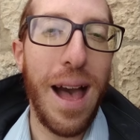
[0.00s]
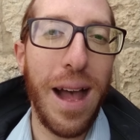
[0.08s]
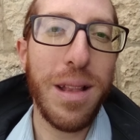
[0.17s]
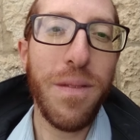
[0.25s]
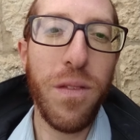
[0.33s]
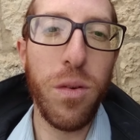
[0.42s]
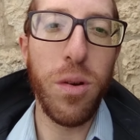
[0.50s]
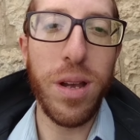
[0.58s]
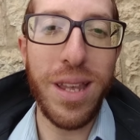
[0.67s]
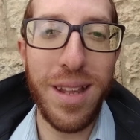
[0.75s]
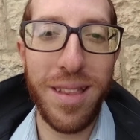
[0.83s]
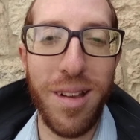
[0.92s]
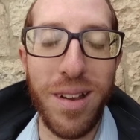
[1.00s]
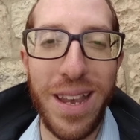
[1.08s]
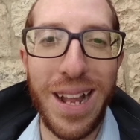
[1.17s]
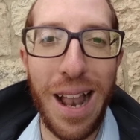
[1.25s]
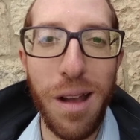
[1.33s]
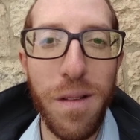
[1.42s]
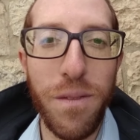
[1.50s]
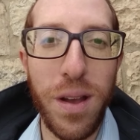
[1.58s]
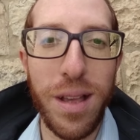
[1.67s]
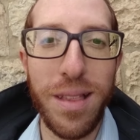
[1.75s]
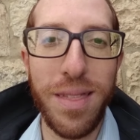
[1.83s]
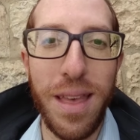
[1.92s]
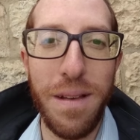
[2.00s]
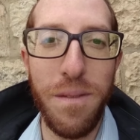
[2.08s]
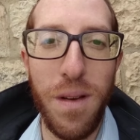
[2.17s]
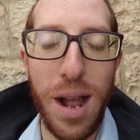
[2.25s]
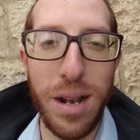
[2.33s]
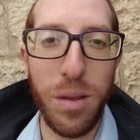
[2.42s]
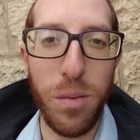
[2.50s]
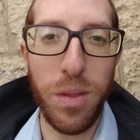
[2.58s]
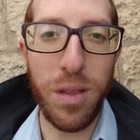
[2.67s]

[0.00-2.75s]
and for Yitzchak, it clarifies their value,